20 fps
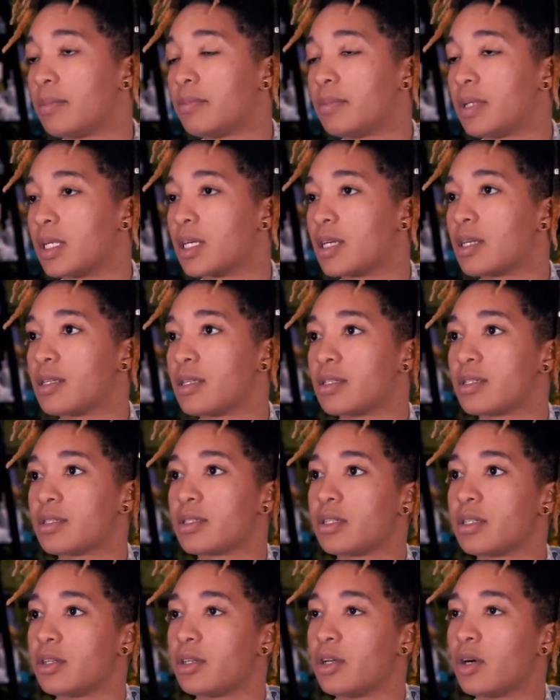
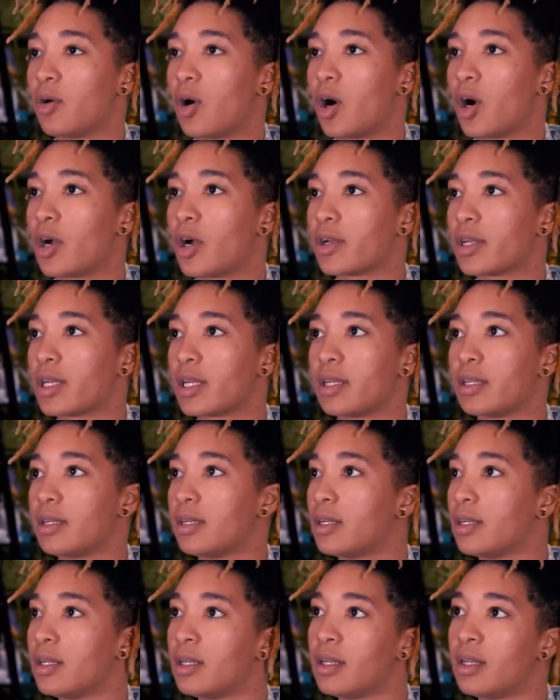Because, you know, art
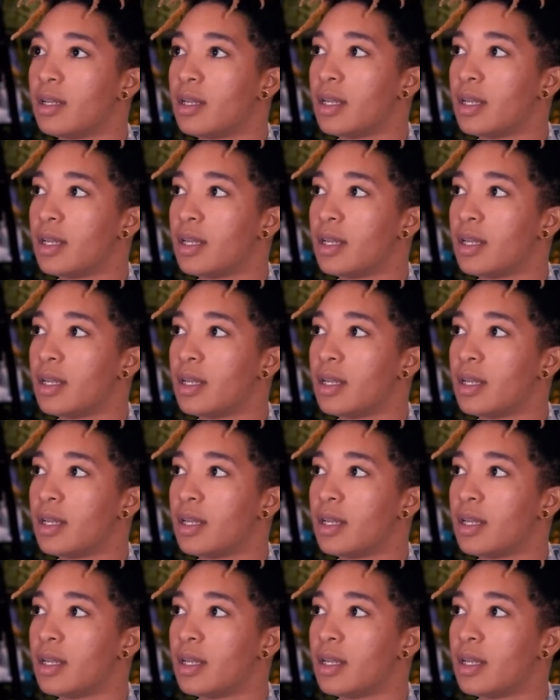can,